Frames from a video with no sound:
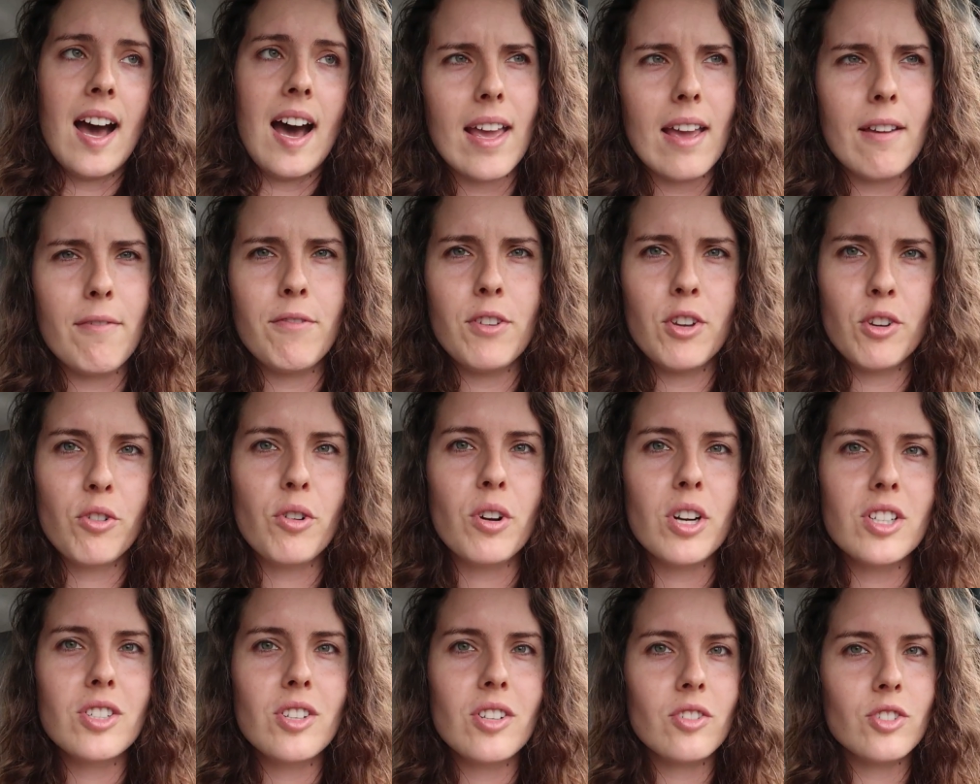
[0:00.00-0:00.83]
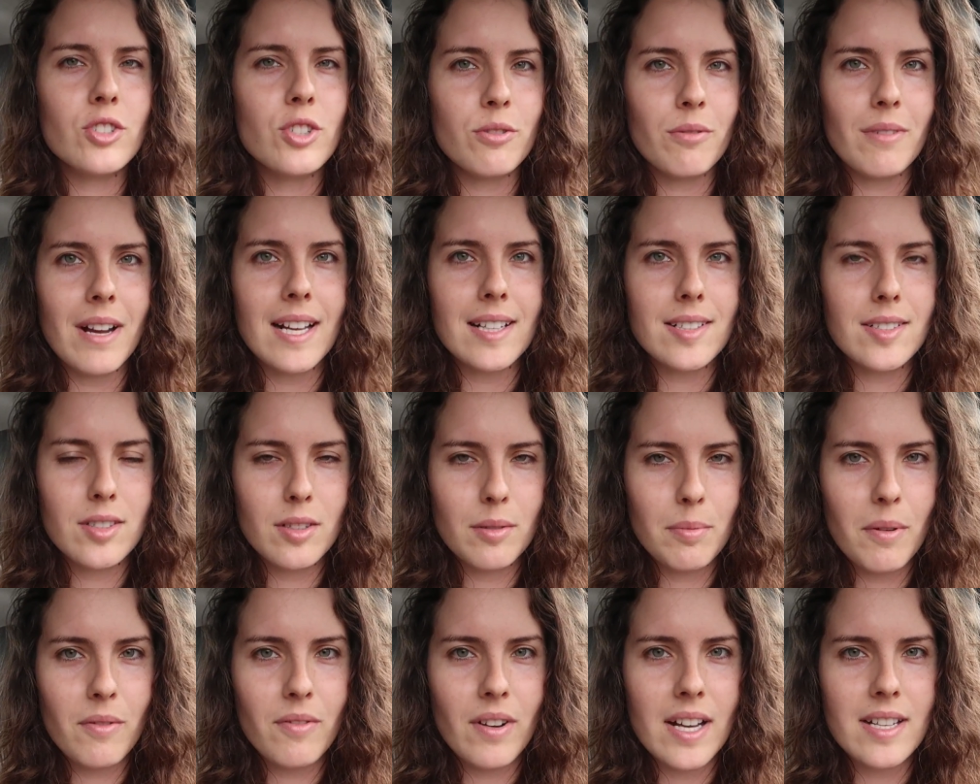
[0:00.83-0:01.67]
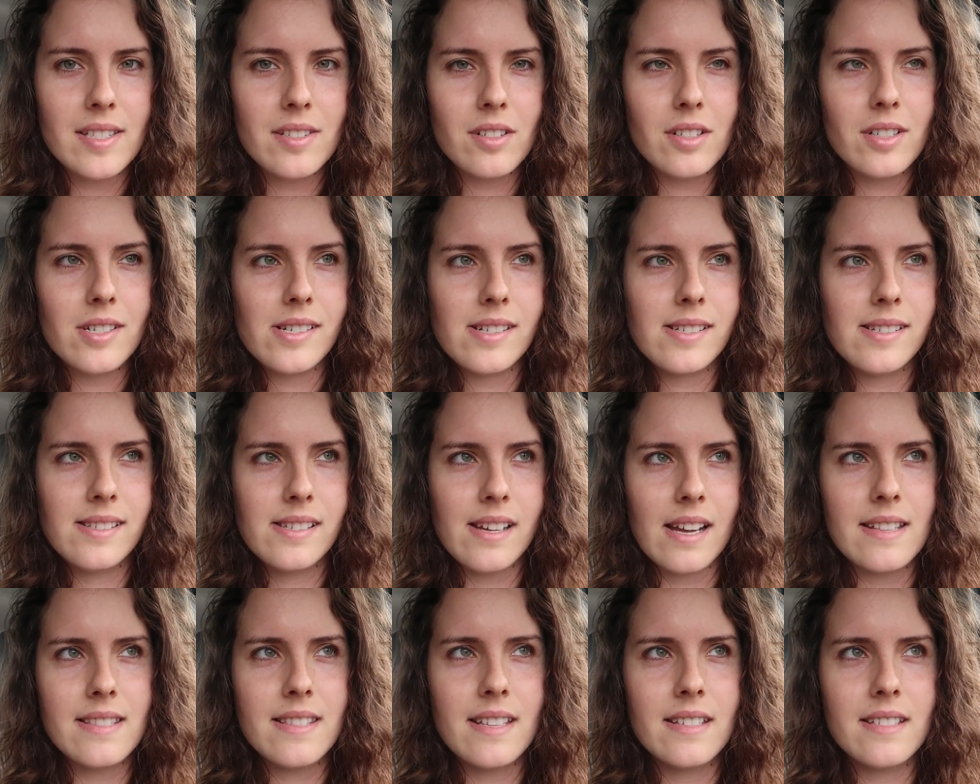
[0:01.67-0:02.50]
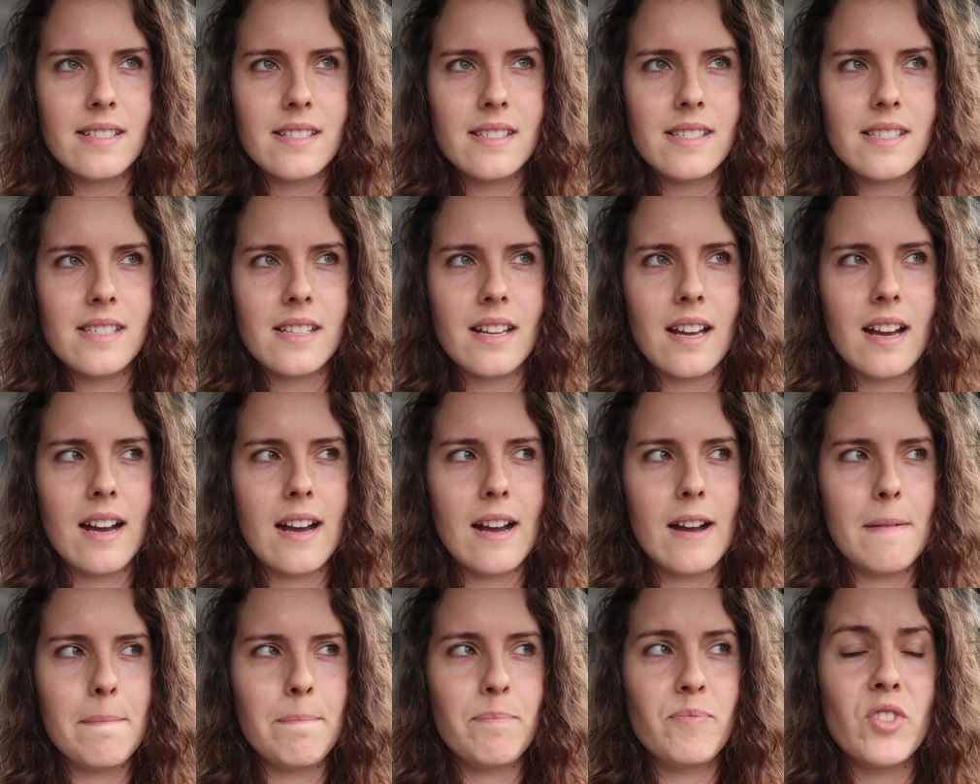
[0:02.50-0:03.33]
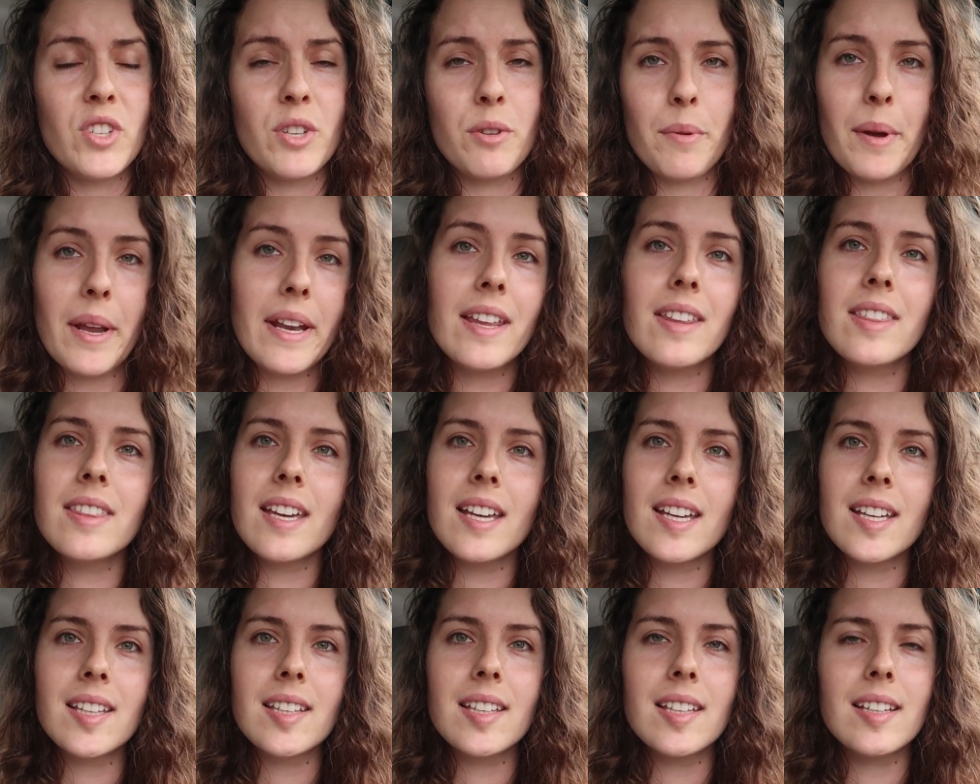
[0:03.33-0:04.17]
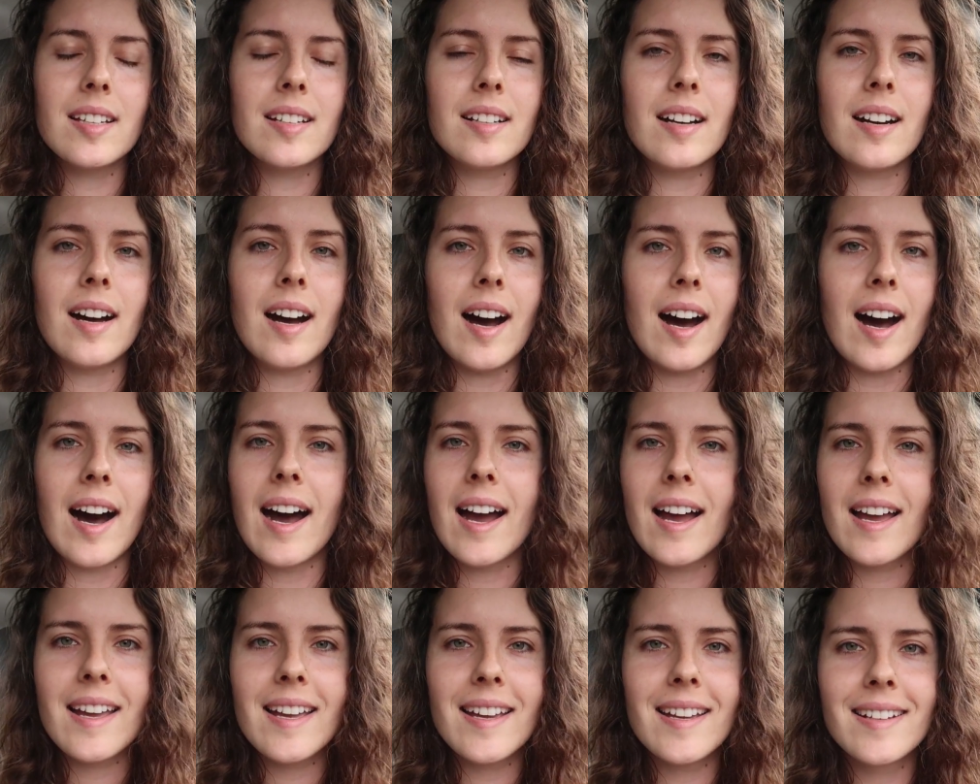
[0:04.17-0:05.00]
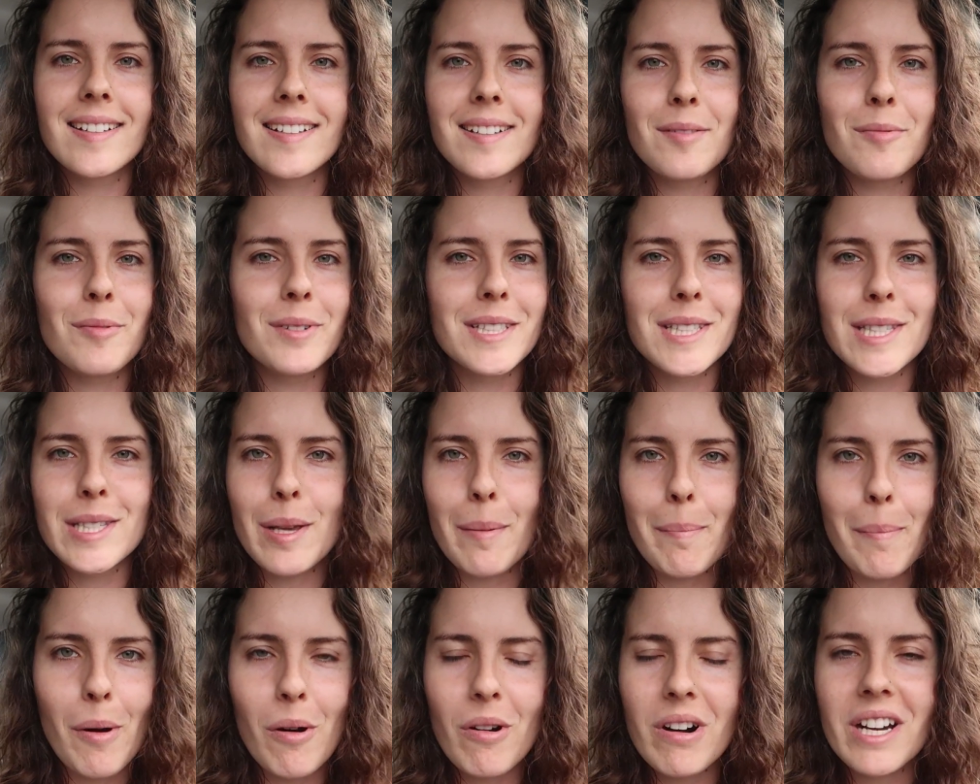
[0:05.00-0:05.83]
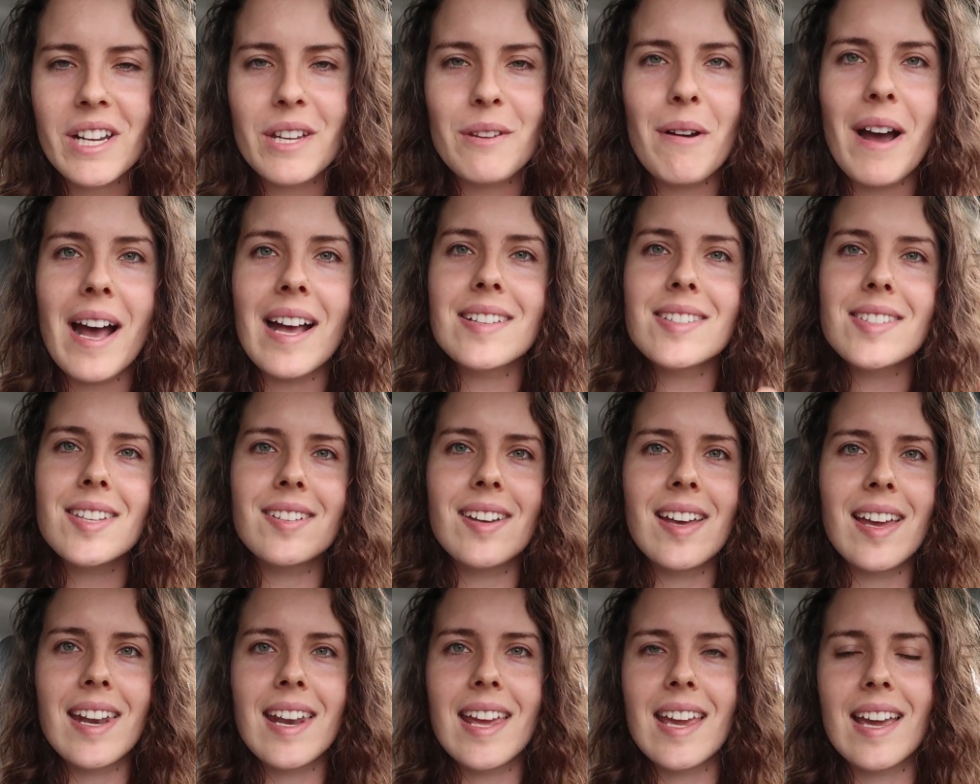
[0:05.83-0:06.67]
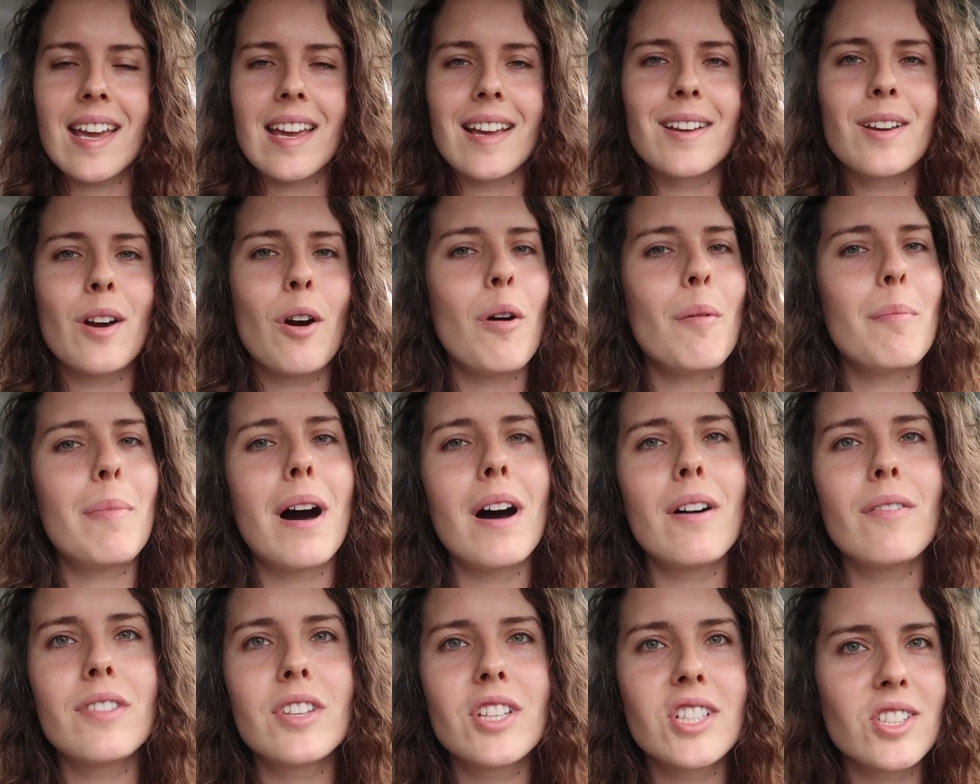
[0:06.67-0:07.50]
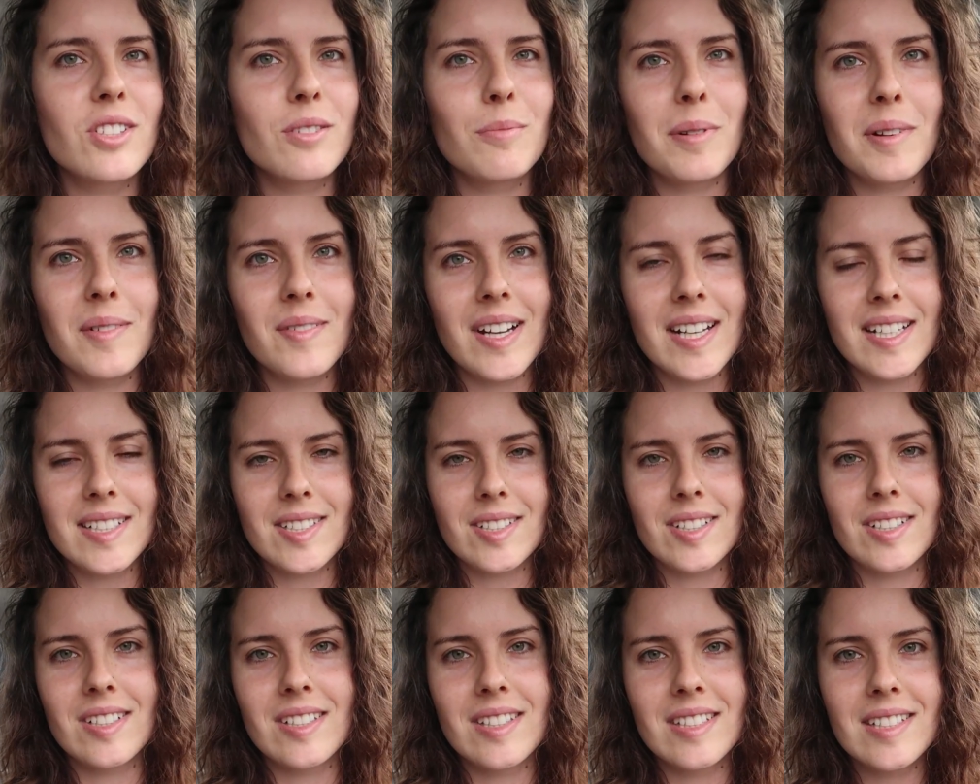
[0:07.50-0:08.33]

If your direct supervisor doesn't um, do anything, I would support you escalating it. Go above the supervisor.